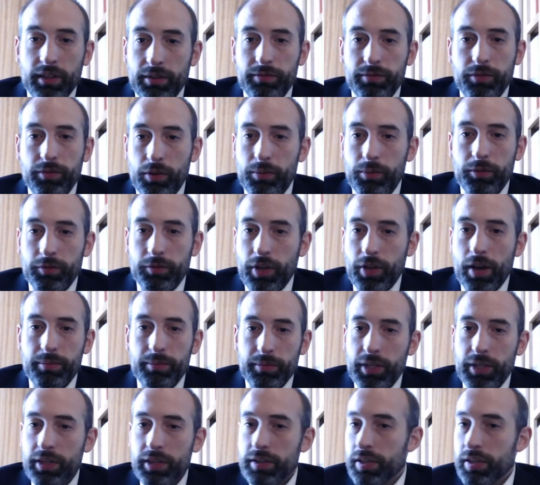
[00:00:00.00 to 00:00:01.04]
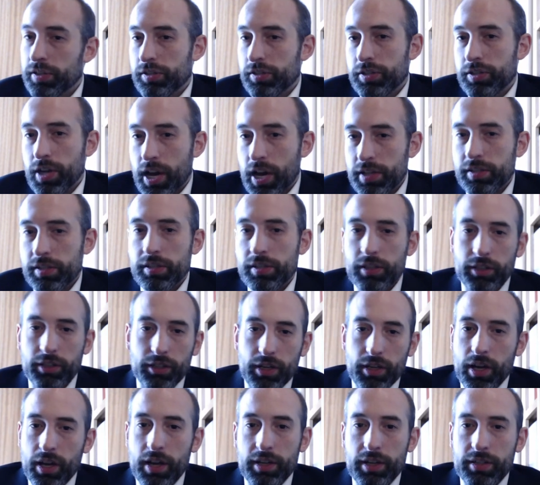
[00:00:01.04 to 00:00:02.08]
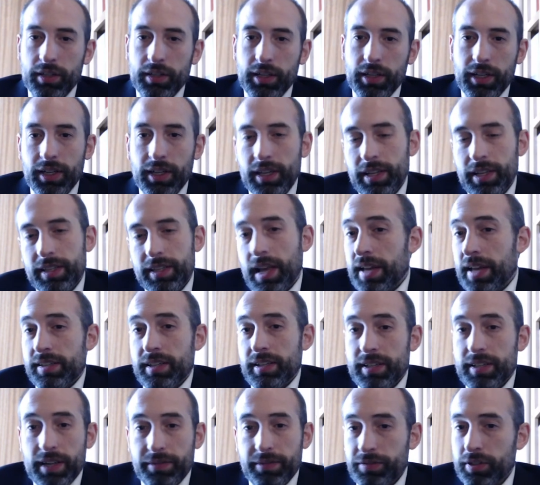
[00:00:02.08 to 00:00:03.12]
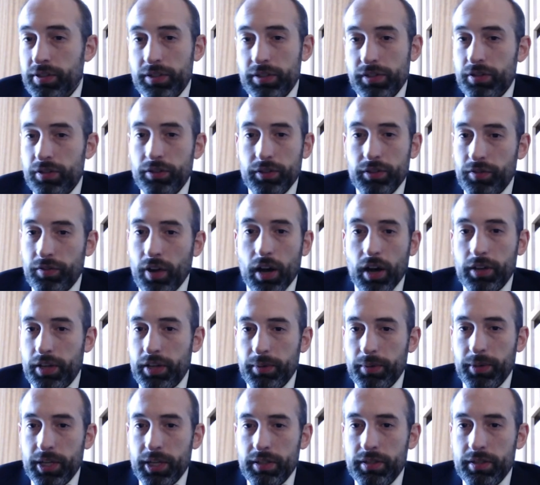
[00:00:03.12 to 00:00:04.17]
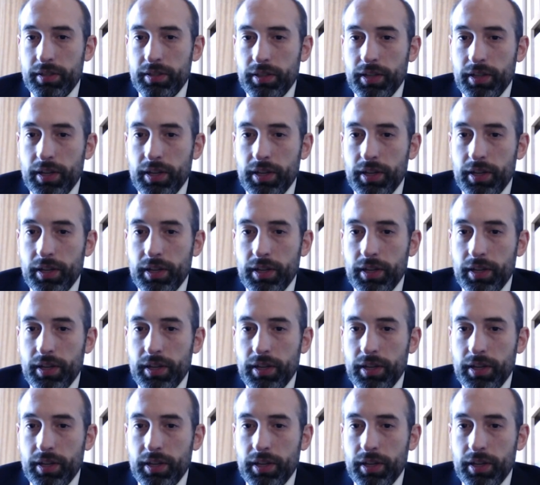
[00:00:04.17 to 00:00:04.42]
form of government that's just and good? That's a different sort of argument.